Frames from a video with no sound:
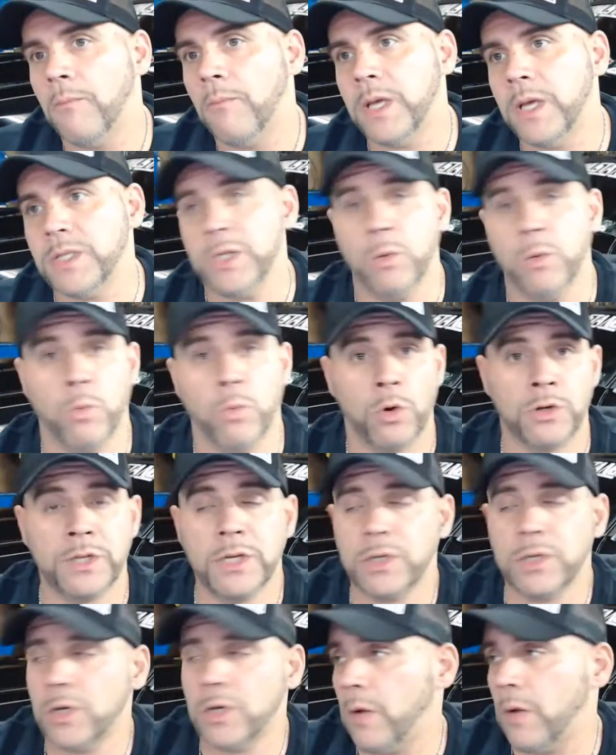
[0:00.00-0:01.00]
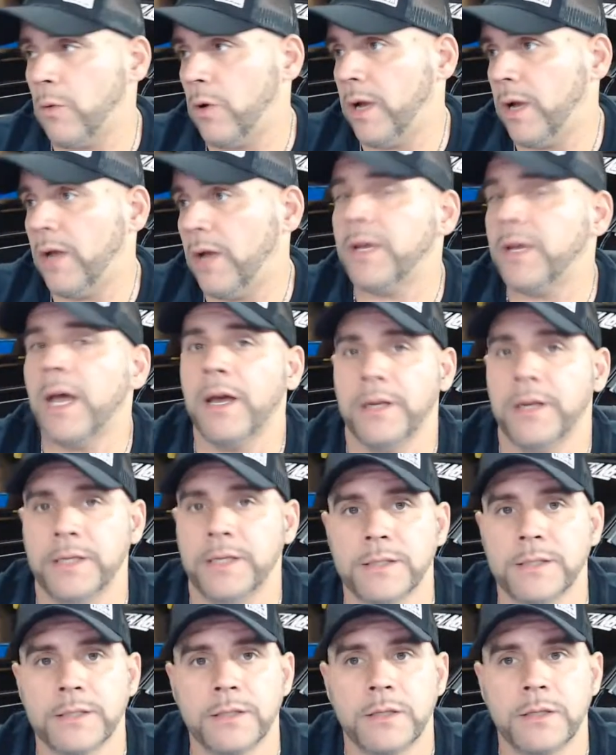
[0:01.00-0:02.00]
Is it worth it? Well, hell yeah,
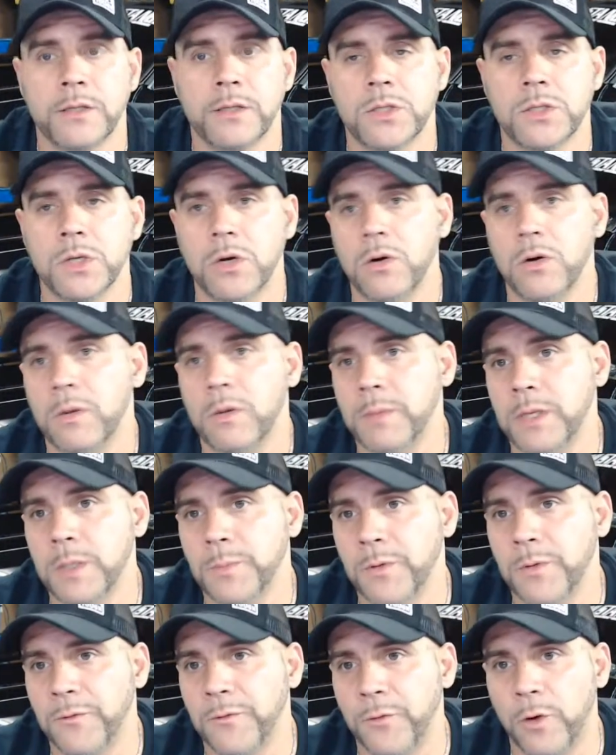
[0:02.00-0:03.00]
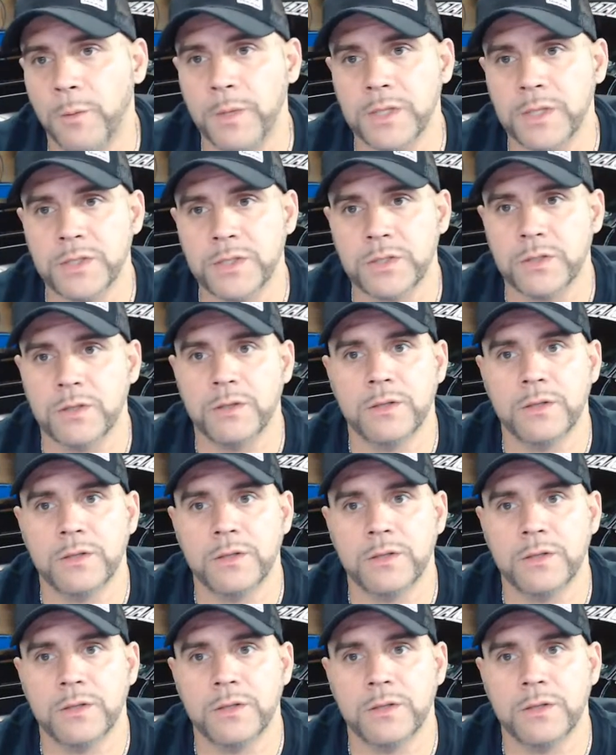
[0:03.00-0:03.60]
it is. So, I mean, the performance